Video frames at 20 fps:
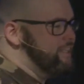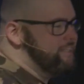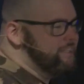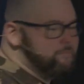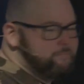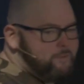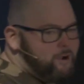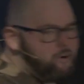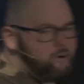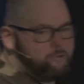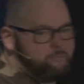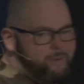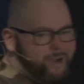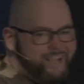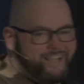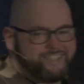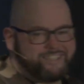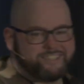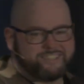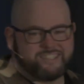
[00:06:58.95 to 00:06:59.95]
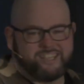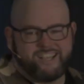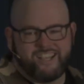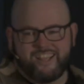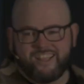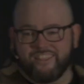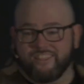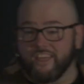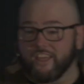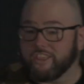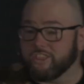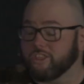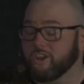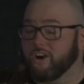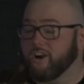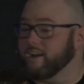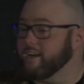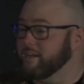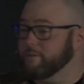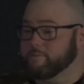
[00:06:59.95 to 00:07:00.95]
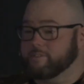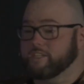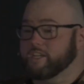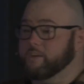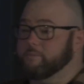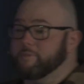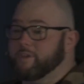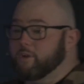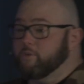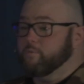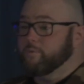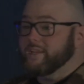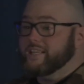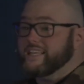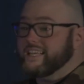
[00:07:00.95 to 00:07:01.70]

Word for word: the Moabites. They thought it was going to be a really